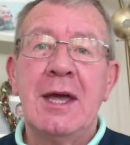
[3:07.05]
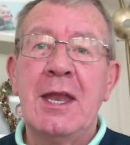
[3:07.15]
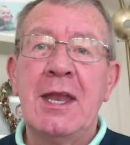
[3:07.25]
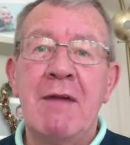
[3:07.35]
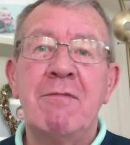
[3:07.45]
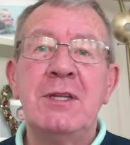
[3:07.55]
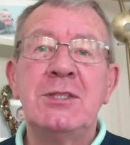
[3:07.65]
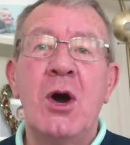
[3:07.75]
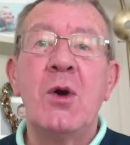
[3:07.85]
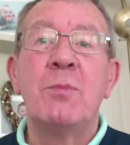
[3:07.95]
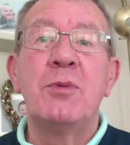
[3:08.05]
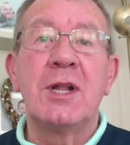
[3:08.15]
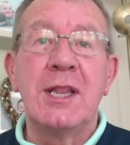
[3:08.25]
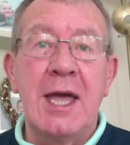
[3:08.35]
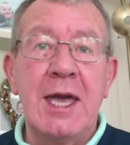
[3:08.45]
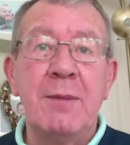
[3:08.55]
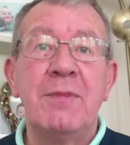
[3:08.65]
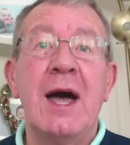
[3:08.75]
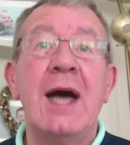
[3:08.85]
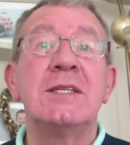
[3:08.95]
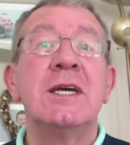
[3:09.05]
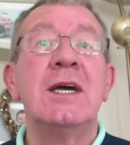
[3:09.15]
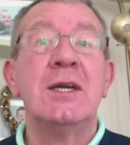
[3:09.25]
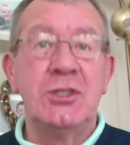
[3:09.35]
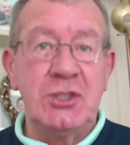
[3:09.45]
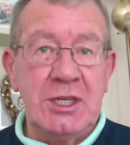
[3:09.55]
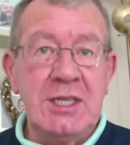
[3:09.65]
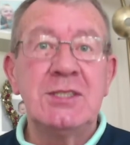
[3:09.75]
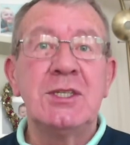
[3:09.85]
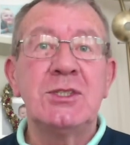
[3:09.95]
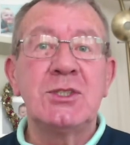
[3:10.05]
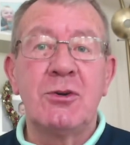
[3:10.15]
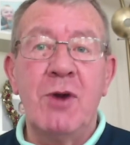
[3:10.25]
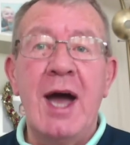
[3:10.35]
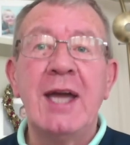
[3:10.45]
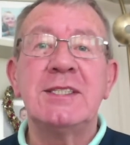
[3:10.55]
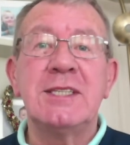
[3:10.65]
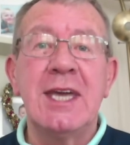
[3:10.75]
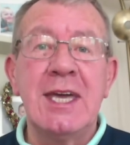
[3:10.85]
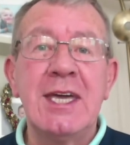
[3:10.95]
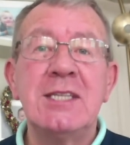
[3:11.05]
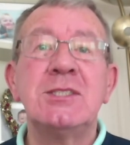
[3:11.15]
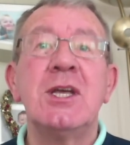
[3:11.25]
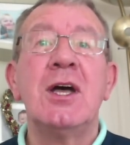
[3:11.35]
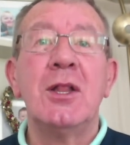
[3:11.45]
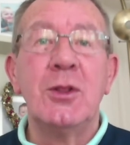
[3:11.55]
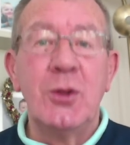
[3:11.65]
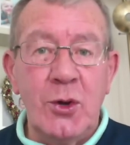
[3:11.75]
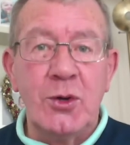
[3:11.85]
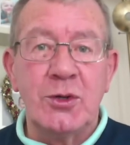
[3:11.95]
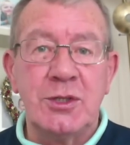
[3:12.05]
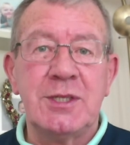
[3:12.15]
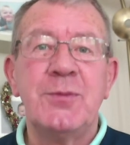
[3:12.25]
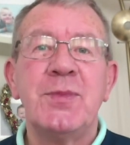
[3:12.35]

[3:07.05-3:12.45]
and every tongue proclaim that Jesus Christ is Lord,